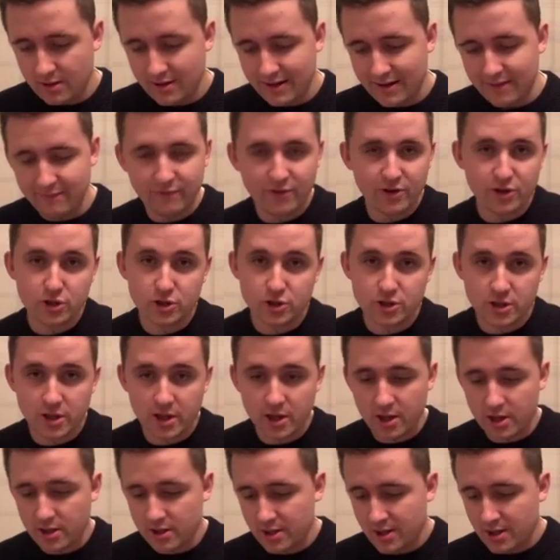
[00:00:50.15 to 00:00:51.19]
That finished
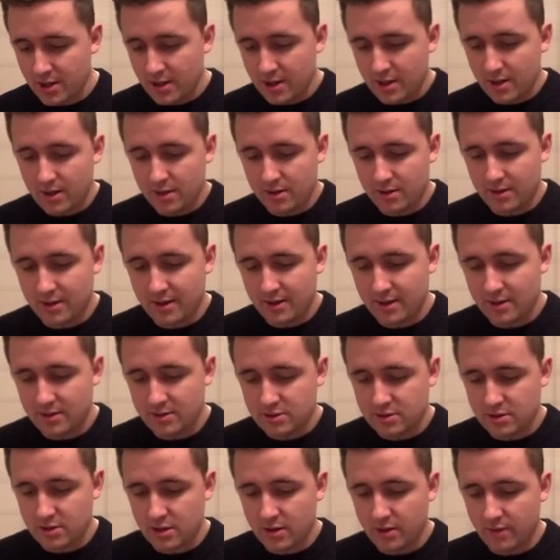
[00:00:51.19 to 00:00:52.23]
third in the
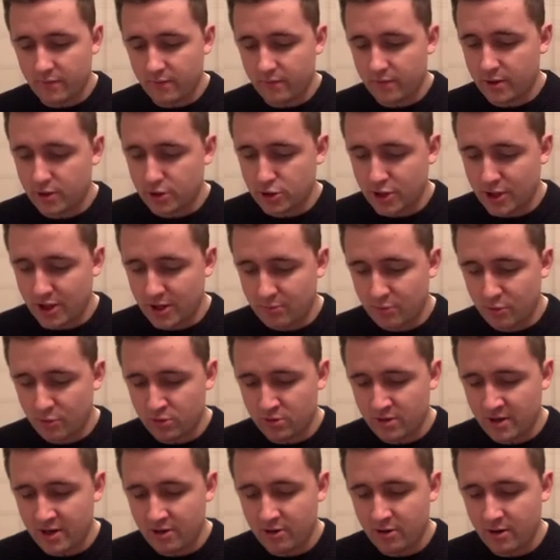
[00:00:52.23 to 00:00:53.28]
hands of Jao
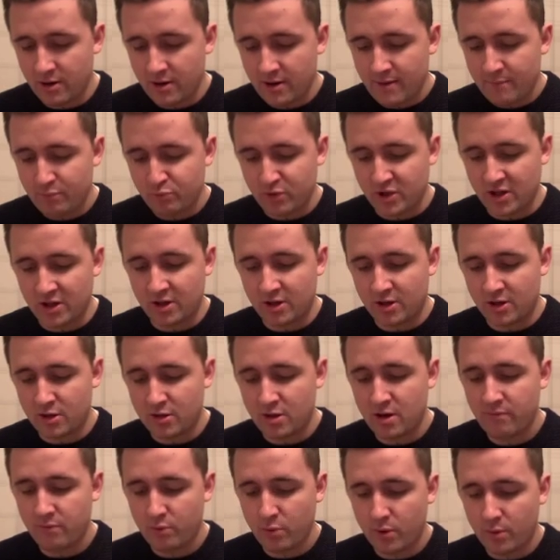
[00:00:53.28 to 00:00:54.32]
Moreira. And the
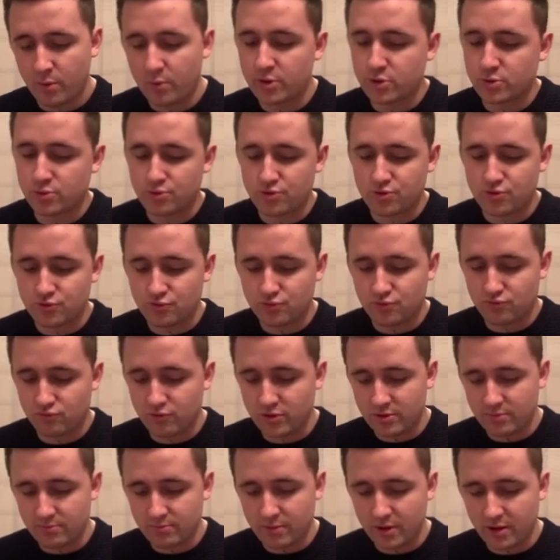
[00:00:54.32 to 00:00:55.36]
other one, which was
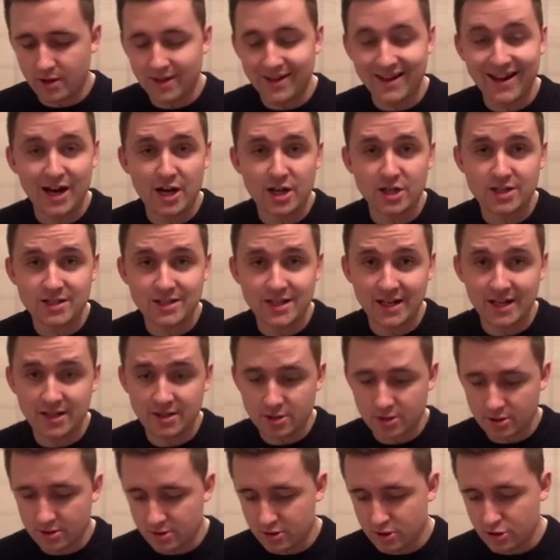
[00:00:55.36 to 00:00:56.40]
ridden by Karis
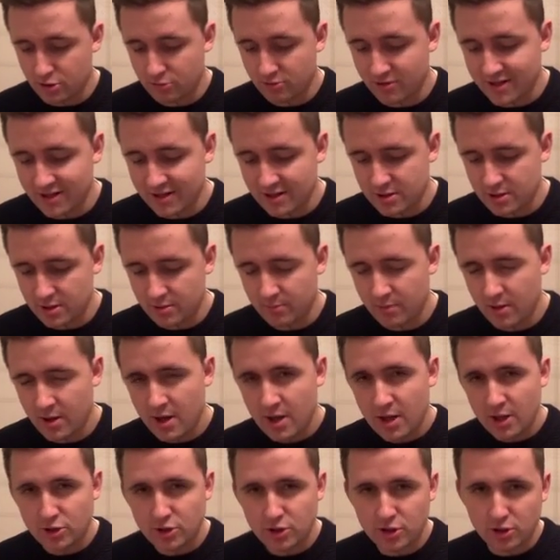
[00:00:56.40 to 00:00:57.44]
Teton, Surrealism,
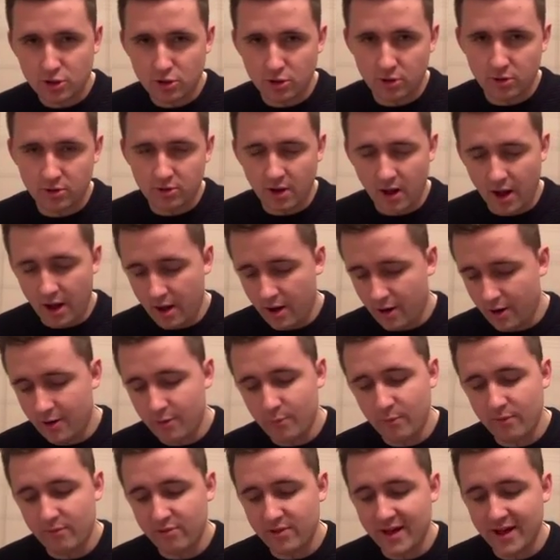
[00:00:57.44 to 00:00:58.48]
just got a home
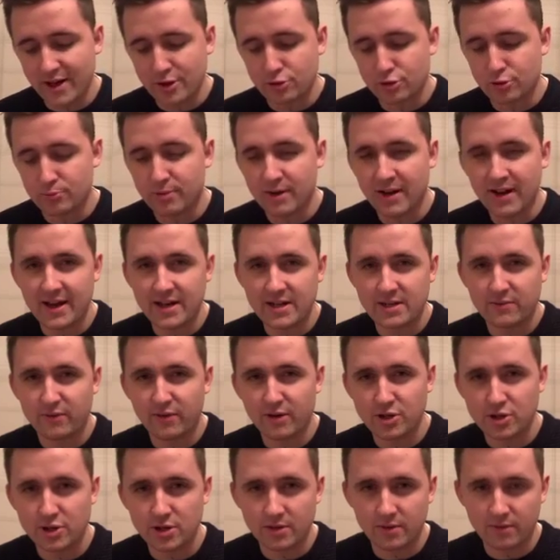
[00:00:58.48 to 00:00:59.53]
with the extra place,
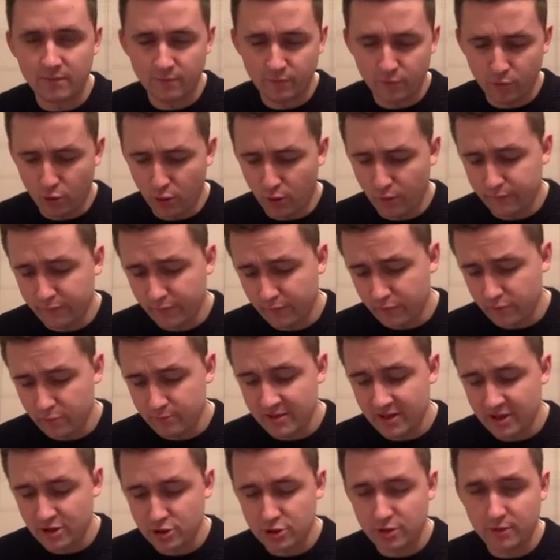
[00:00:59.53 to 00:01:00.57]
finishing in fourth. If you
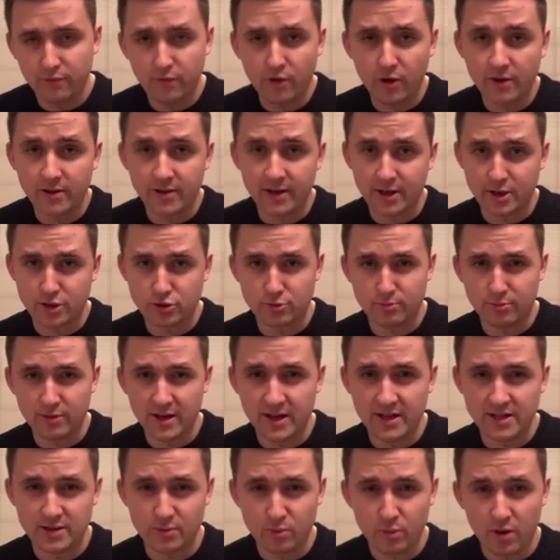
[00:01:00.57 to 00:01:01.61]
managed to find the extra
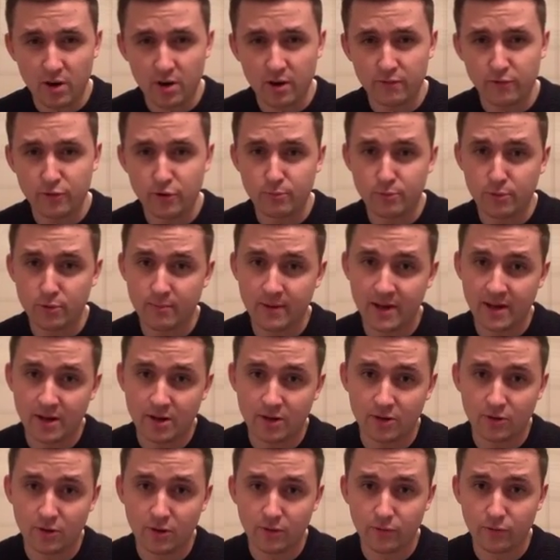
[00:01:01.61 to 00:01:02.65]
place, there were a few
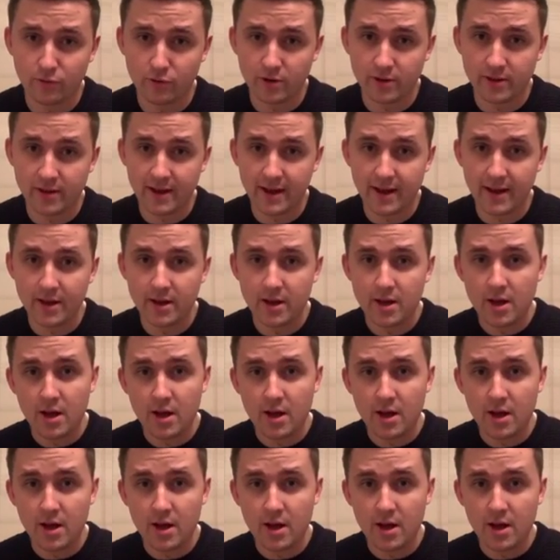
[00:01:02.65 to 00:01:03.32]
bookmakers offering that.